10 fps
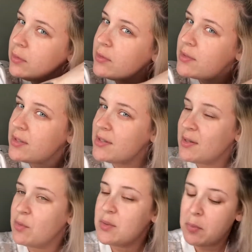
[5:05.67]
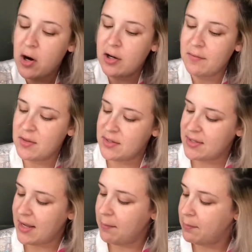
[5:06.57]
since it was part of the
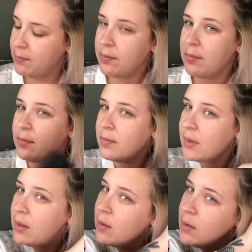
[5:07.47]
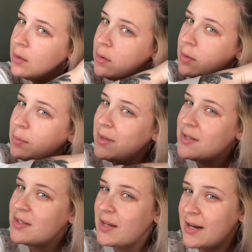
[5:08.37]
same
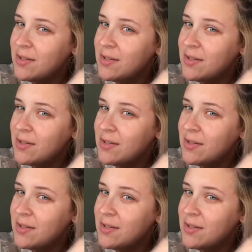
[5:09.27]
piece that I